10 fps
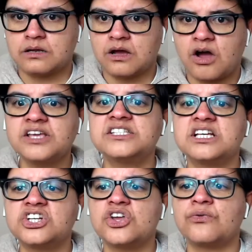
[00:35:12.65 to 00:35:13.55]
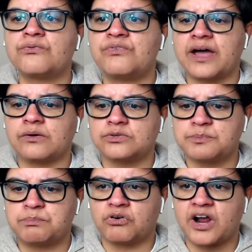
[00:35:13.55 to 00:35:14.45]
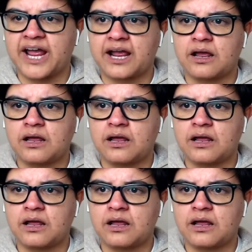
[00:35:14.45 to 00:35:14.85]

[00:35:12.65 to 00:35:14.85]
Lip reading: I said you failed, you prick.